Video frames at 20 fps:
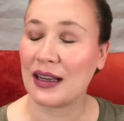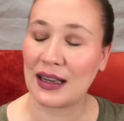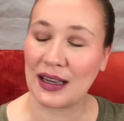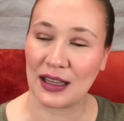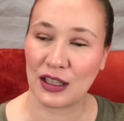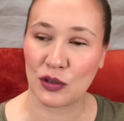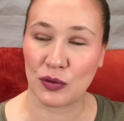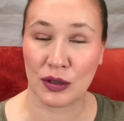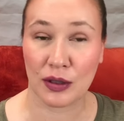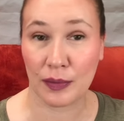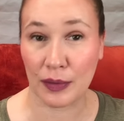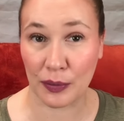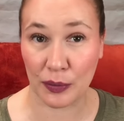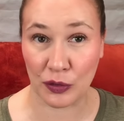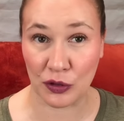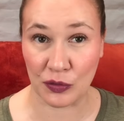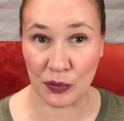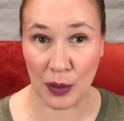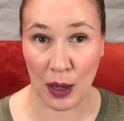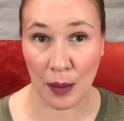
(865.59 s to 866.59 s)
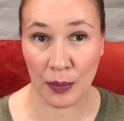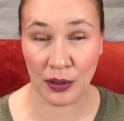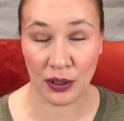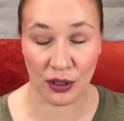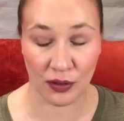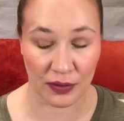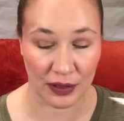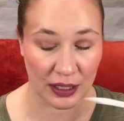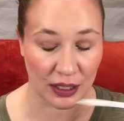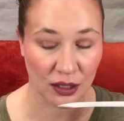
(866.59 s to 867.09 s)
It's one of my most popular
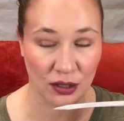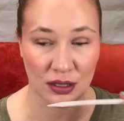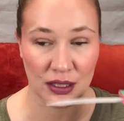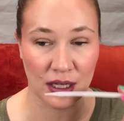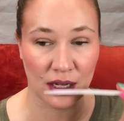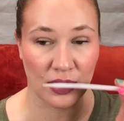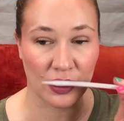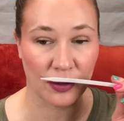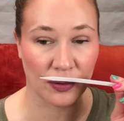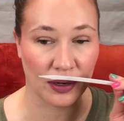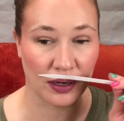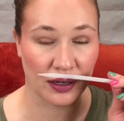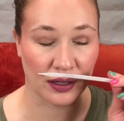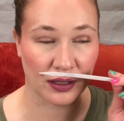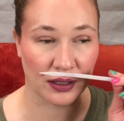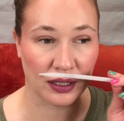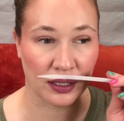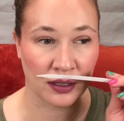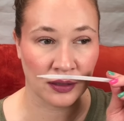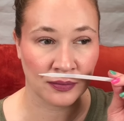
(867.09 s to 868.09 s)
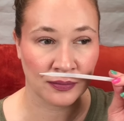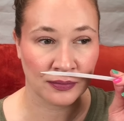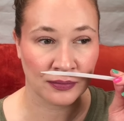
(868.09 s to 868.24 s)
videos, ironically.